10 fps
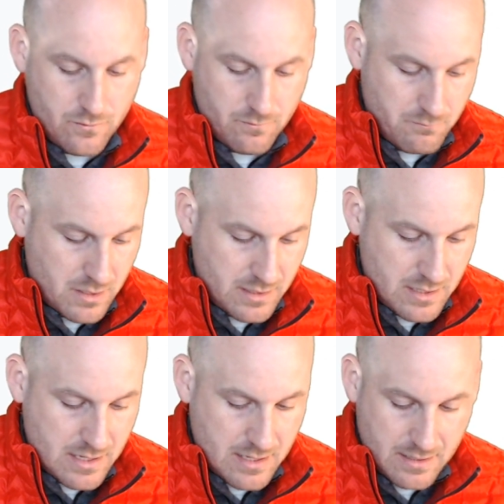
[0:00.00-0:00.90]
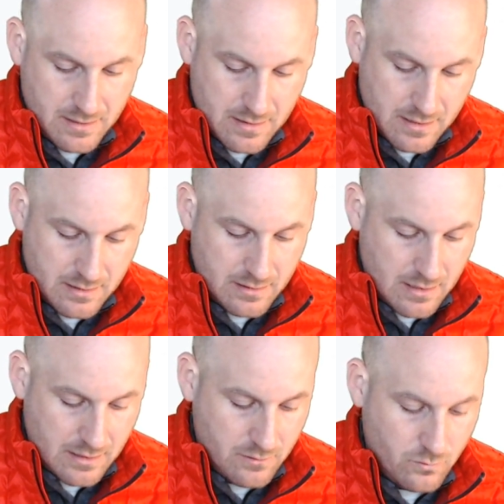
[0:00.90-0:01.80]
Monday, and
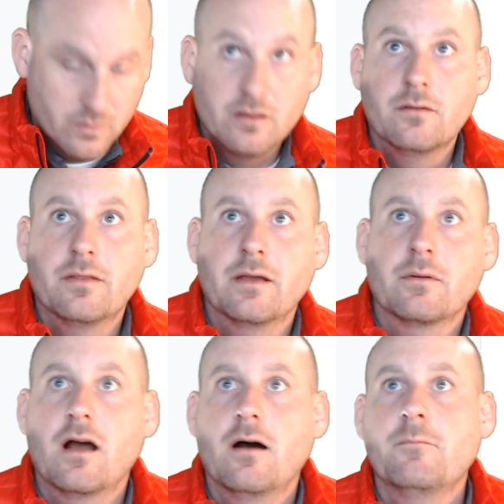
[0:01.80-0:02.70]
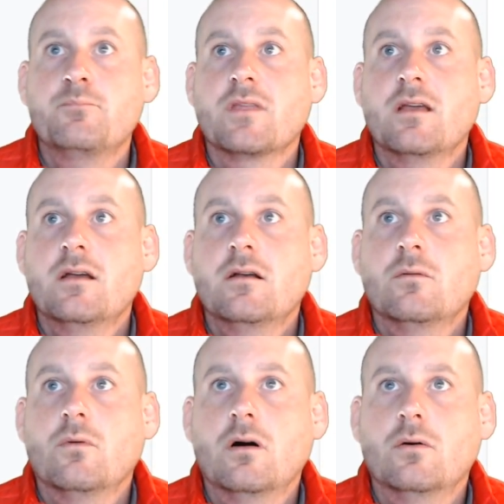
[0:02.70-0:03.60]
I will, there we go.
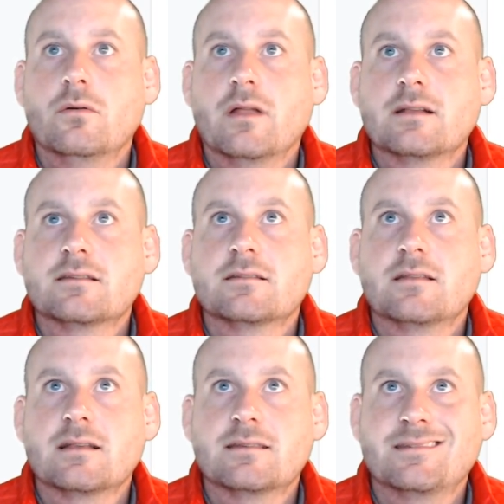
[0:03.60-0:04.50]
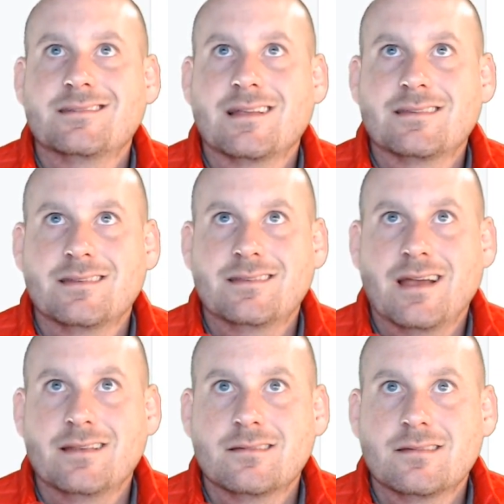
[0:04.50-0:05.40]
Whoa, that's
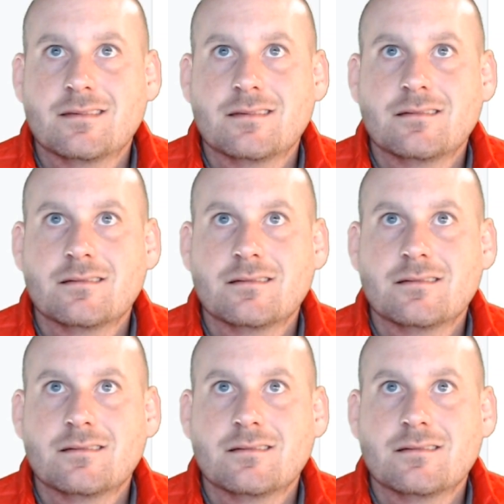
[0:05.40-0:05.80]
intense.